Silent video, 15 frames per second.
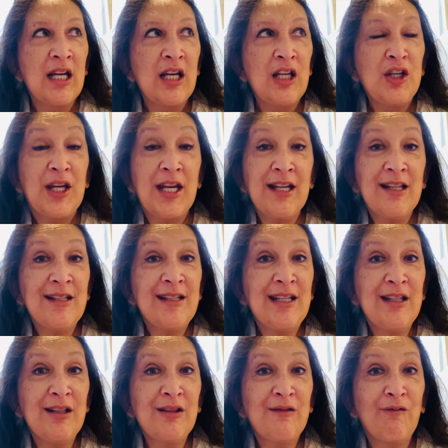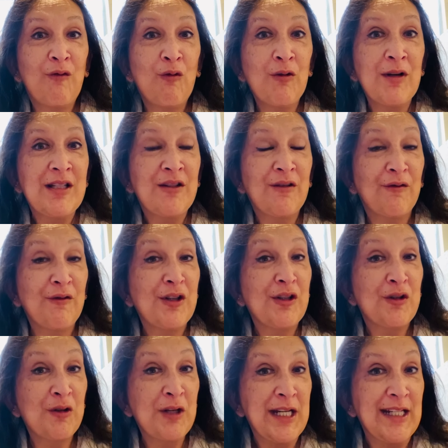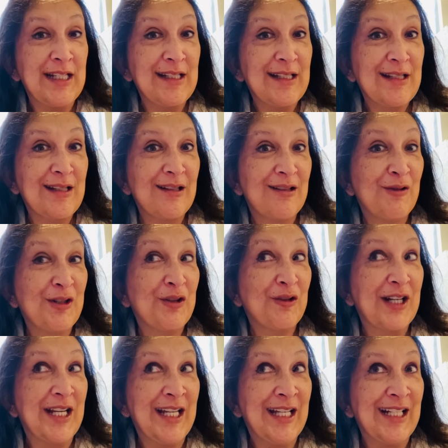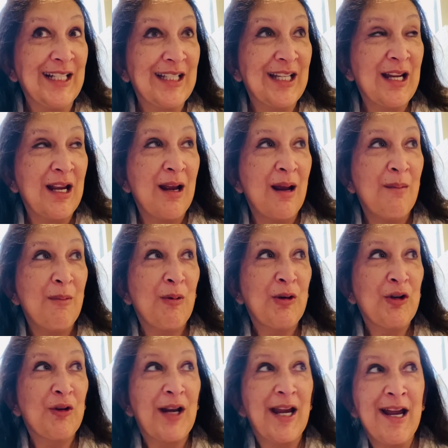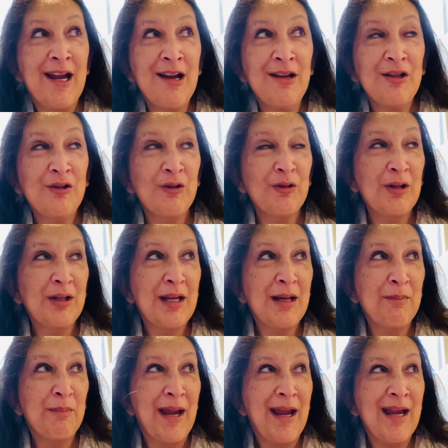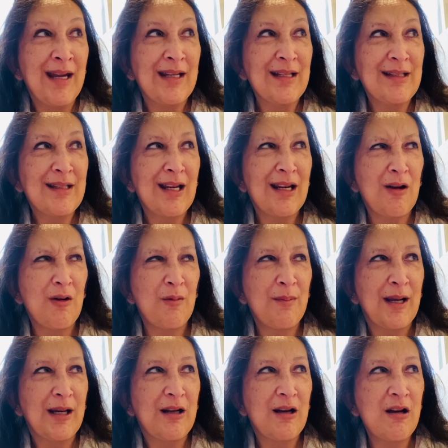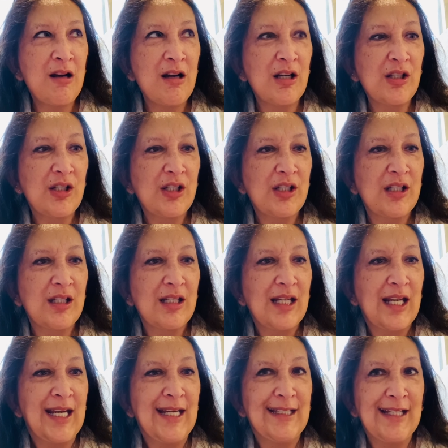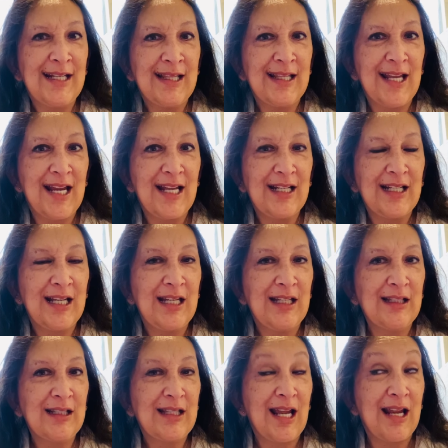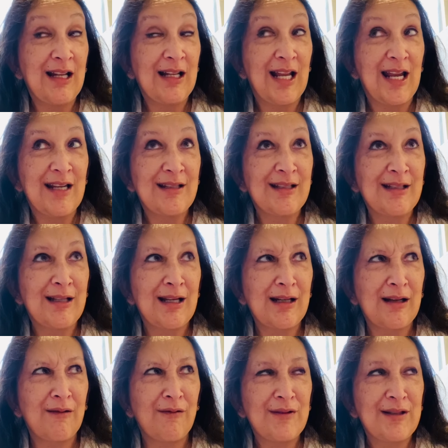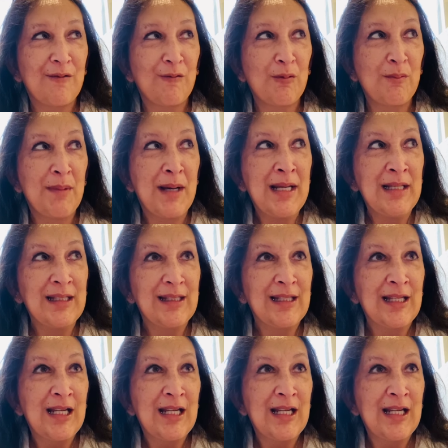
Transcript: You can't see the forest for the trees when you're in it. But when you're out and you're looking back, it's like, oh my gosh, he did that. And that lasted like several months.